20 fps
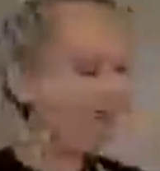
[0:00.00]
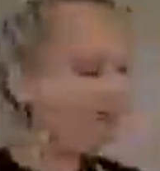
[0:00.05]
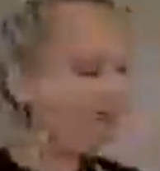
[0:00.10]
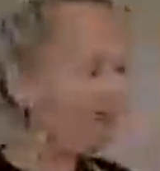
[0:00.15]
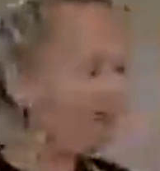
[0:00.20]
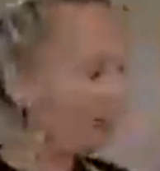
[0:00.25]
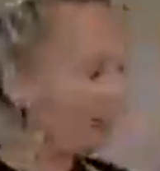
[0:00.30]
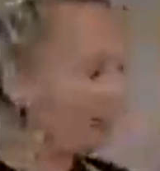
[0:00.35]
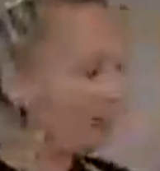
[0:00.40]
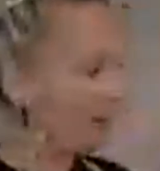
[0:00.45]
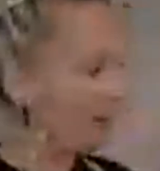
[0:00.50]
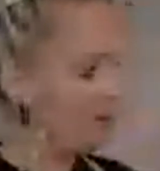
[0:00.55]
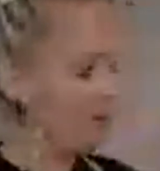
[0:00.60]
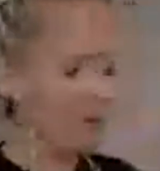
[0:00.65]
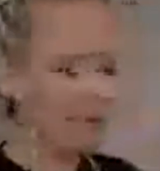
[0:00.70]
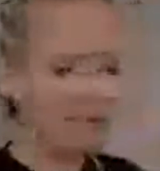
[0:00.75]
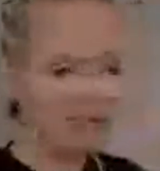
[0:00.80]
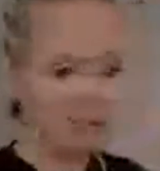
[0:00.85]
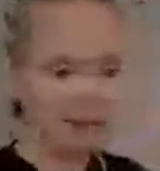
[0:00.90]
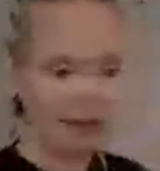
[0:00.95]
we're gonna
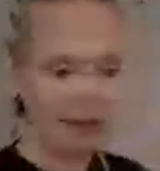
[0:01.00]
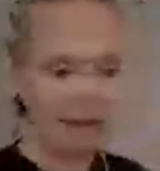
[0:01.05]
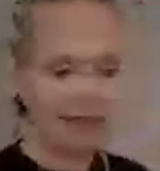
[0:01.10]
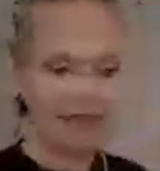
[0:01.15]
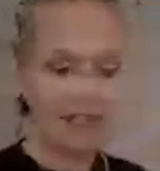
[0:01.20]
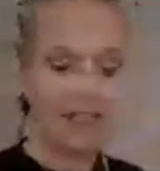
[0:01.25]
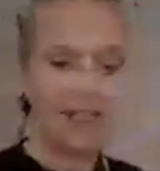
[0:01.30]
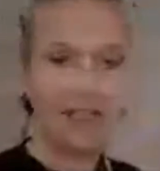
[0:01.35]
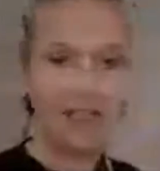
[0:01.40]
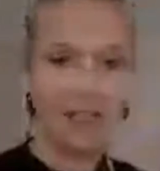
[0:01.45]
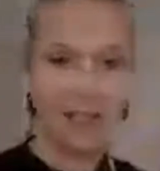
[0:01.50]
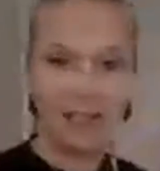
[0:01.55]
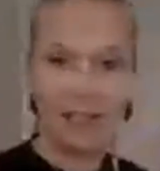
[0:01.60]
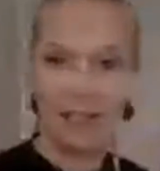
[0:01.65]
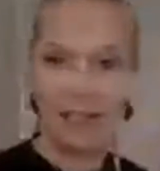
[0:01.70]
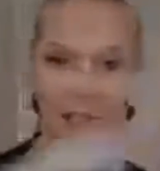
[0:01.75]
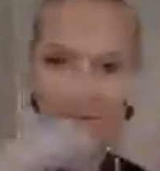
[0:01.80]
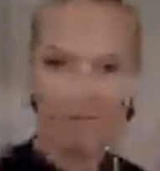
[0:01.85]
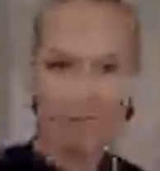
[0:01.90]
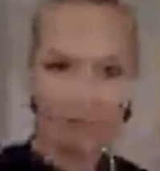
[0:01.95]
be crafting
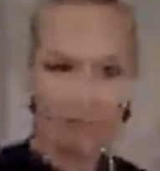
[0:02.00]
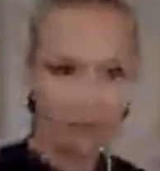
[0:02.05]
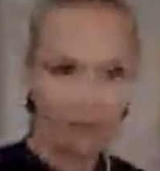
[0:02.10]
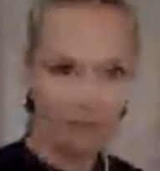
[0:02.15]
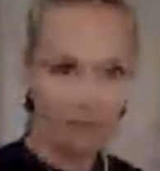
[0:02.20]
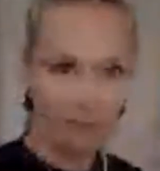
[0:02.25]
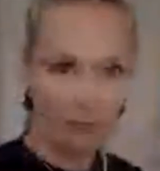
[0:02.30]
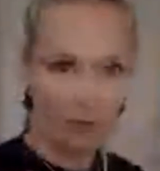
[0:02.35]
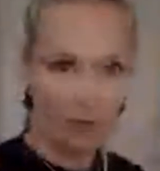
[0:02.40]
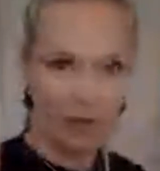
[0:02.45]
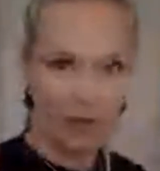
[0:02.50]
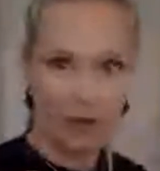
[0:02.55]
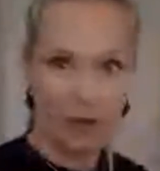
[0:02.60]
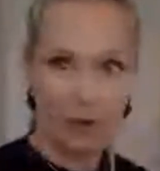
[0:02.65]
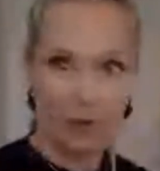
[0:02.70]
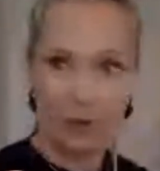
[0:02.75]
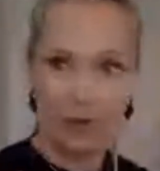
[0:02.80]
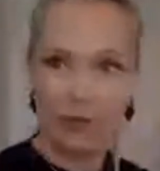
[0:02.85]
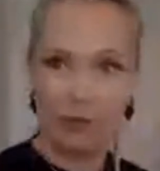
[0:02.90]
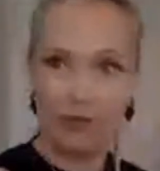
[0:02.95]
with our
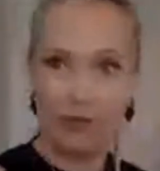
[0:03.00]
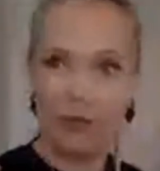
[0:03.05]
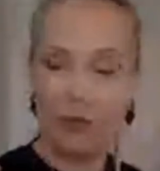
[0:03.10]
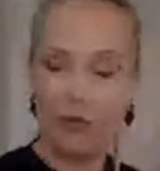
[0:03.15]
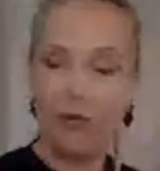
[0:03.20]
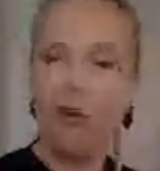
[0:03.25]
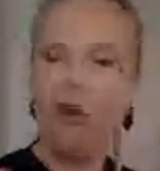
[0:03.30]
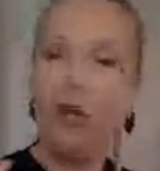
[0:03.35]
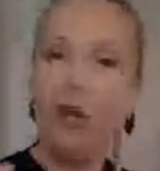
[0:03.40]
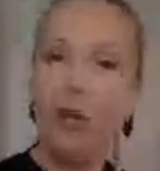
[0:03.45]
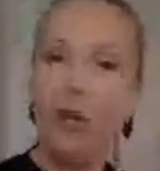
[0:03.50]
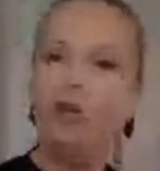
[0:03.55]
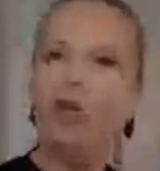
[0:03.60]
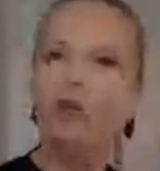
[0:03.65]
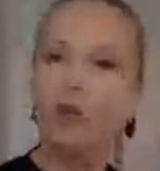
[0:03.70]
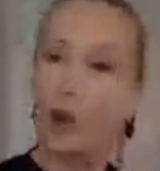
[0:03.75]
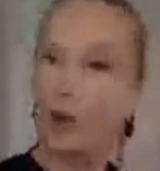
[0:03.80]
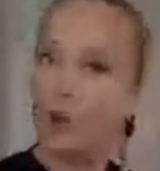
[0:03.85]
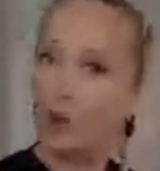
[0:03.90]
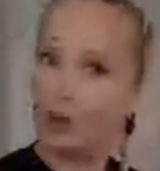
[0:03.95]
glue
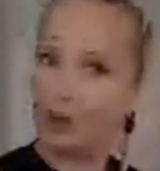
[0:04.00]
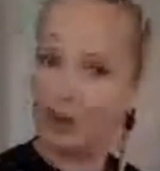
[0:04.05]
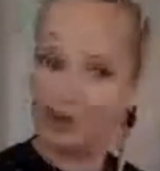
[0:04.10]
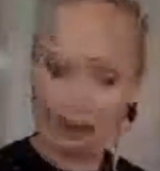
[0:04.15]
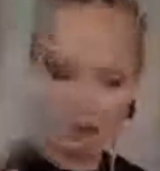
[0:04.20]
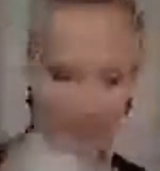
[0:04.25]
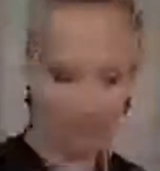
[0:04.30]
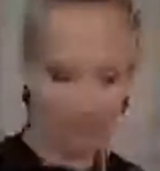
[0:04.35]
rolls.